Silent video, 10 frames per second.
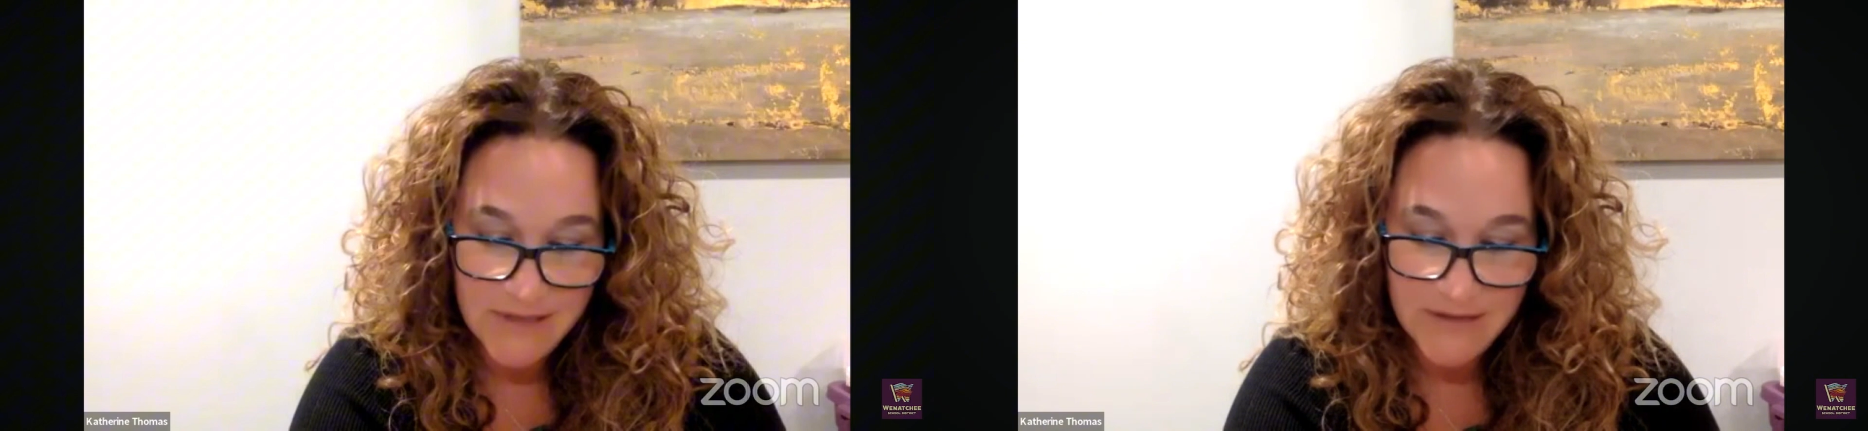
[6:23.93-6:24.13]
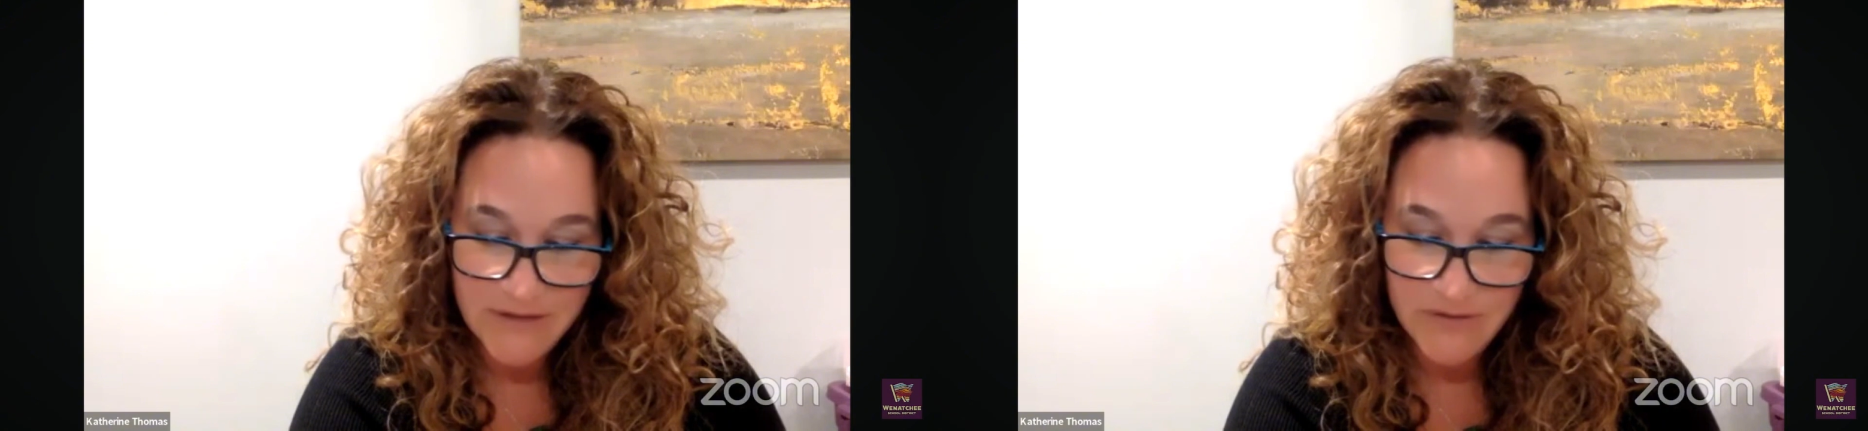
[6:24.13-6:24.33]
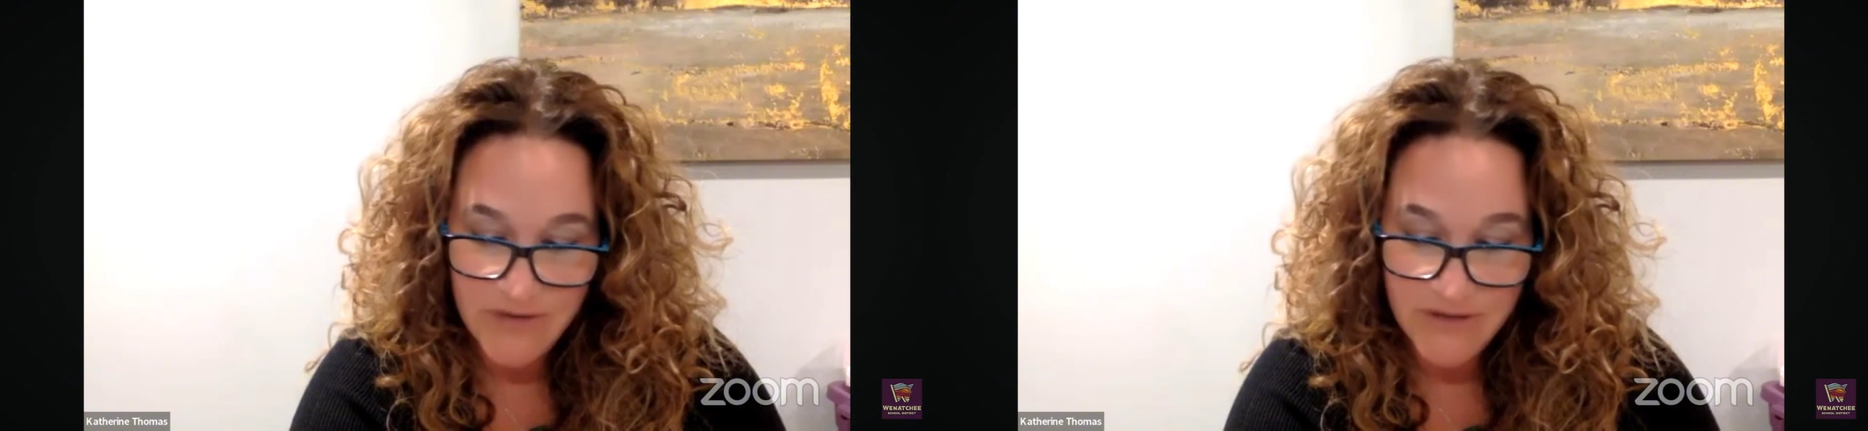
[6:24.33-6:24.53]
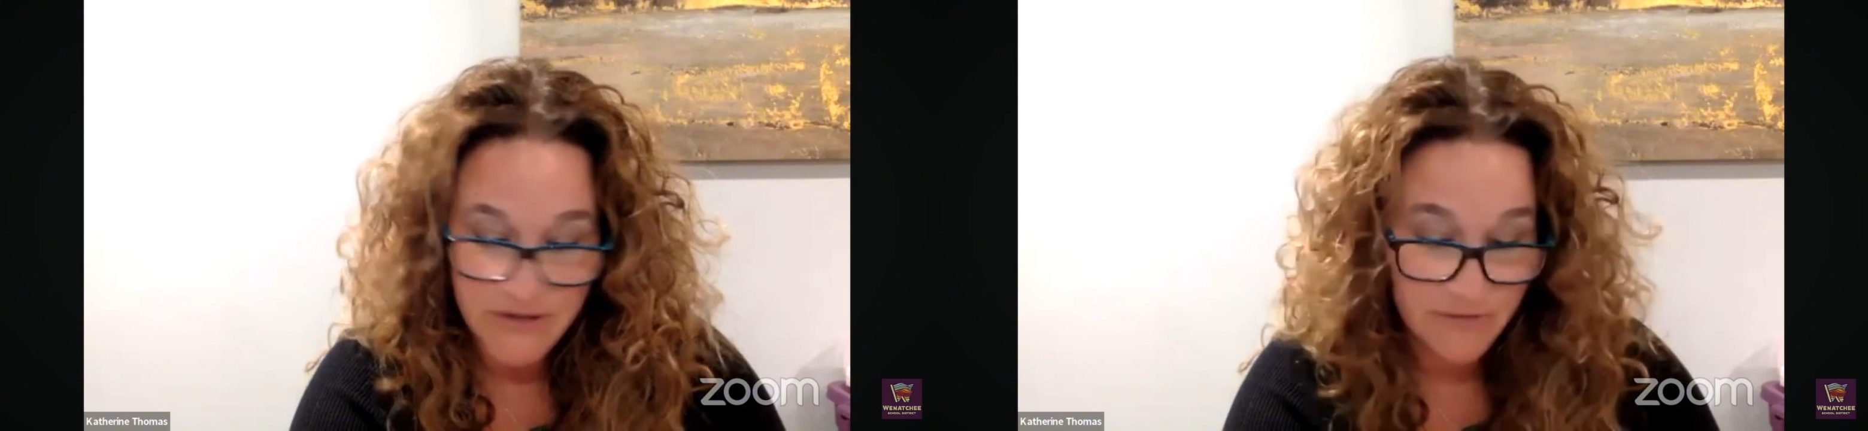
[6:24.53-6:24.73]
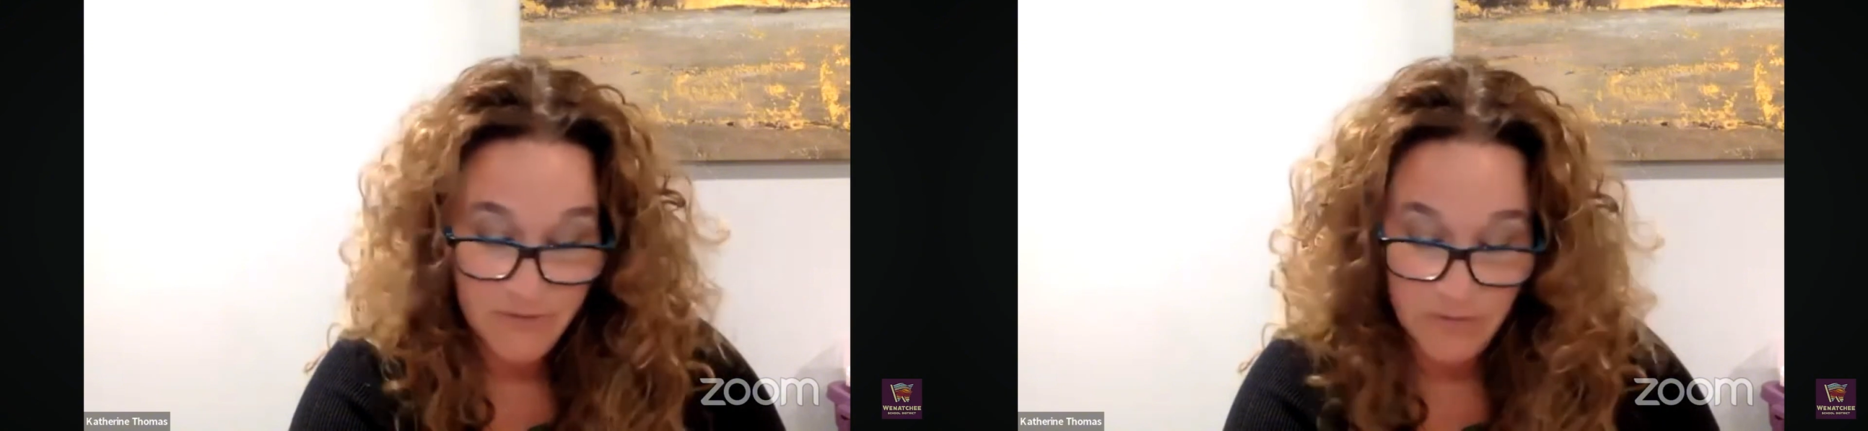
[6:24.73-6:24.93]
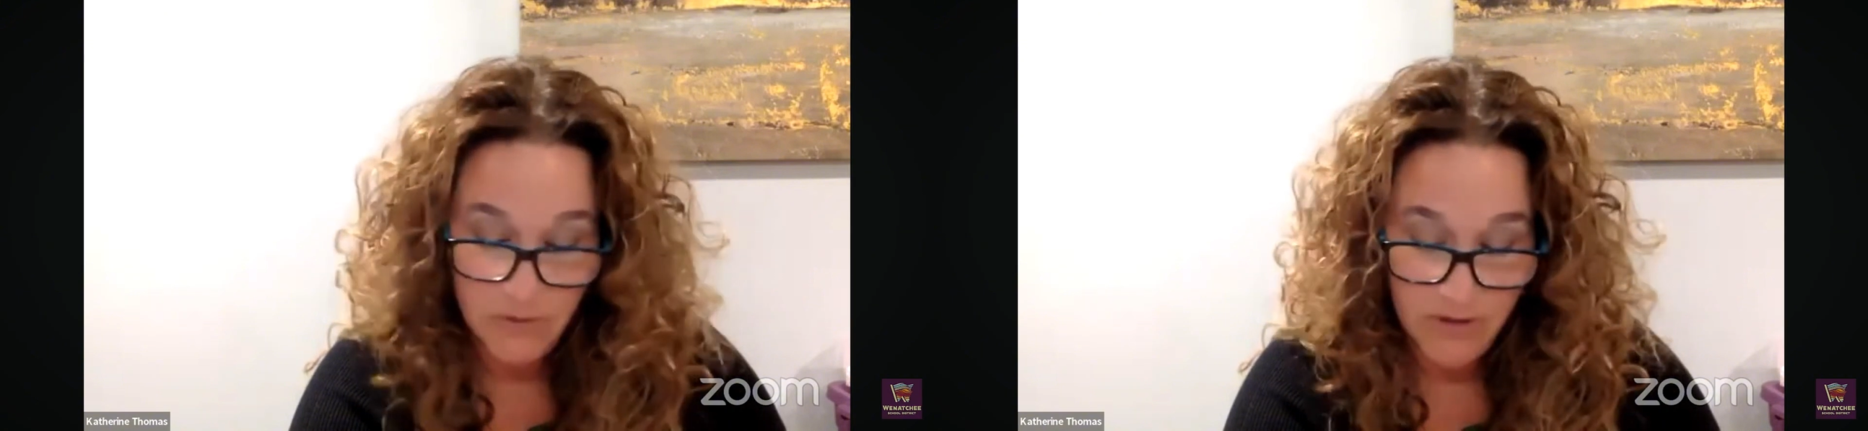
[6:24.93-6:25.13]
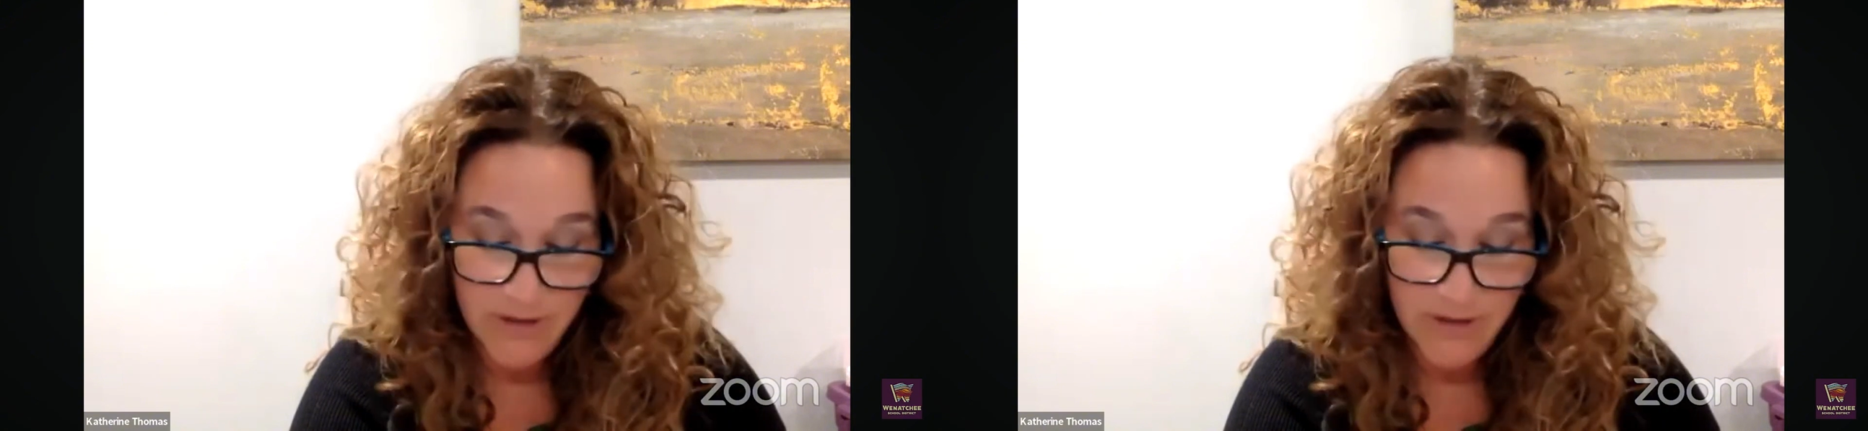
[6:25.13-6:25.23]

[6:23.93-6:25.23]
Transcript: at the direction of Laura,